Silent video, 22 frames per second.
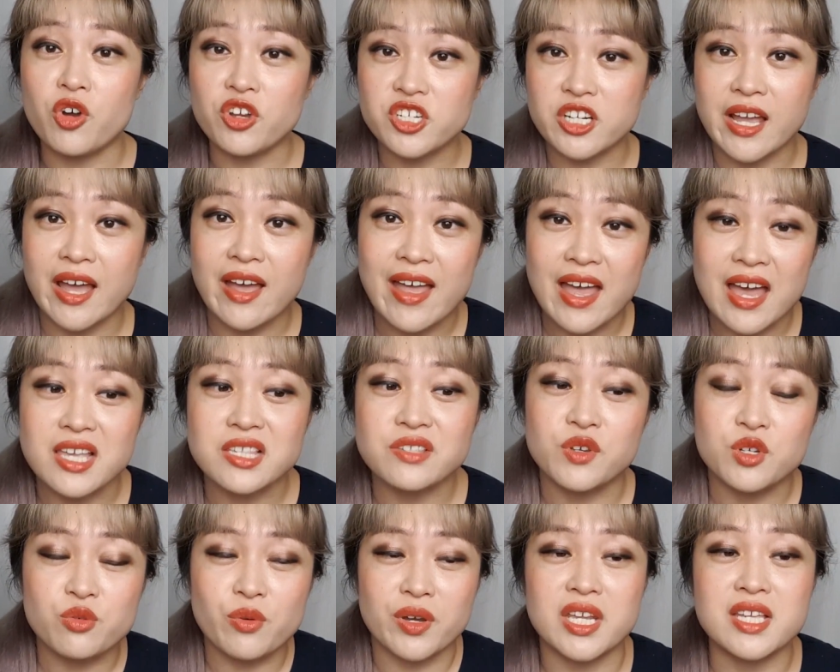washing our
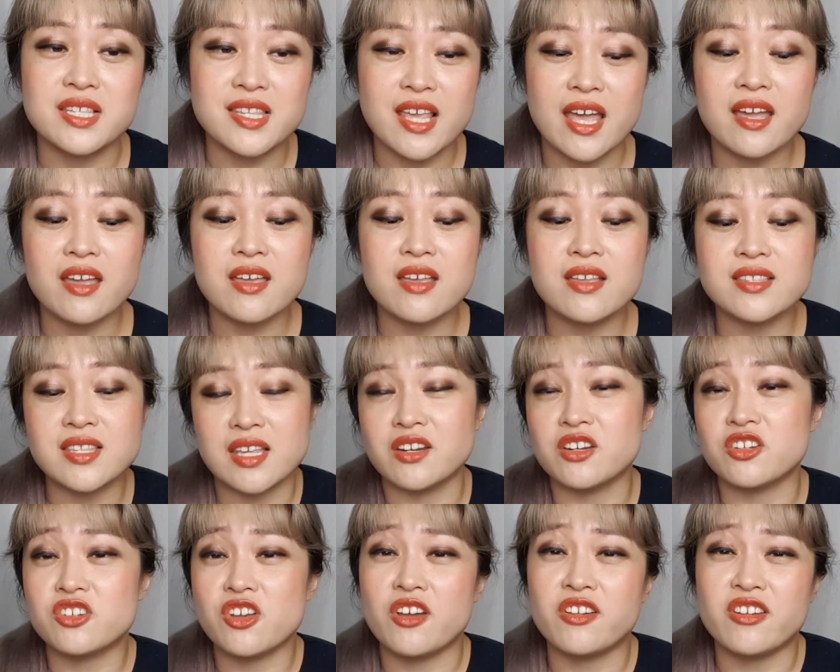hands for 20 seconds
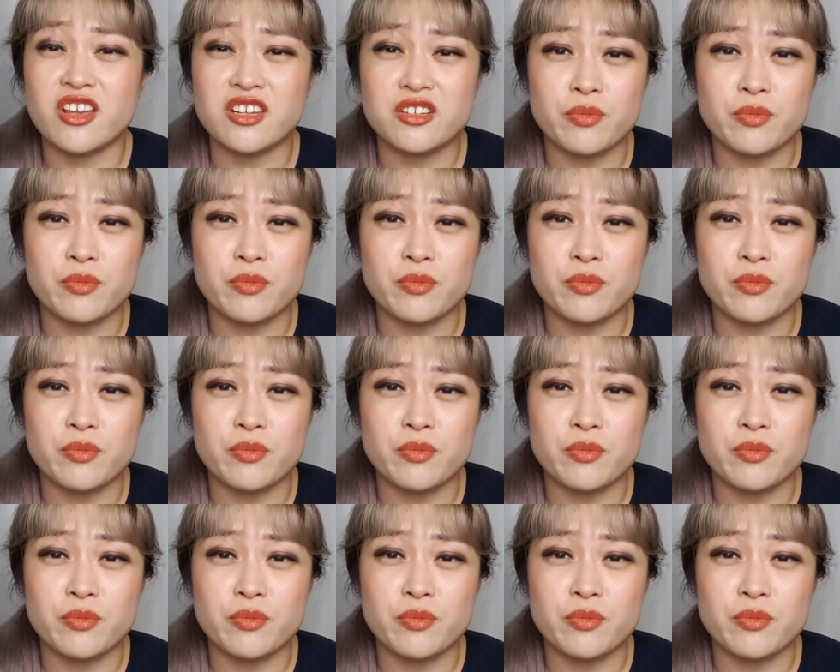and it turned